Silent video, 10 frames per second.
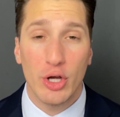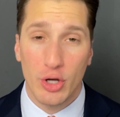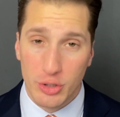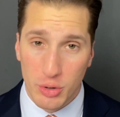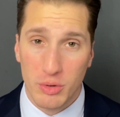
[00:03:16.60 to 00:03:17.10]

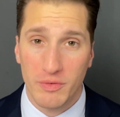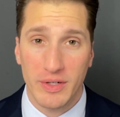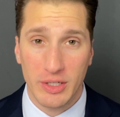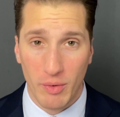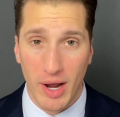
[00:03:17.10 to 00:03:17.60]

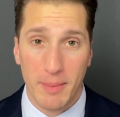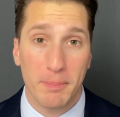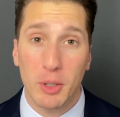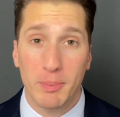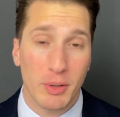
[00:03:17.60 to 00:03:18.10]
250 grand
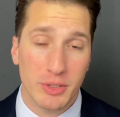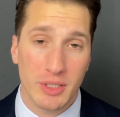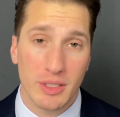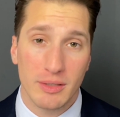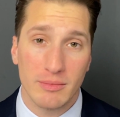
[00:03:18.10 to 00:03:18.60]
per
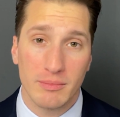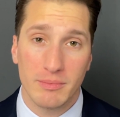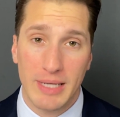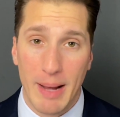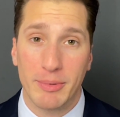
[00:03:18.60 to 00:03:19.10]
person
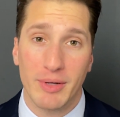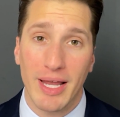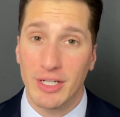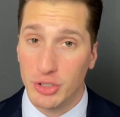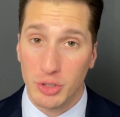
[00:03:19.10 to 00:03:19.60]
capital
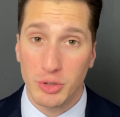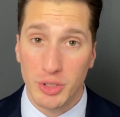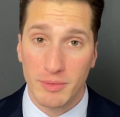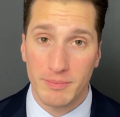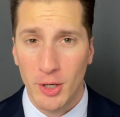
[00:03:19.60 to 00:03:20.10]
gain exclusion.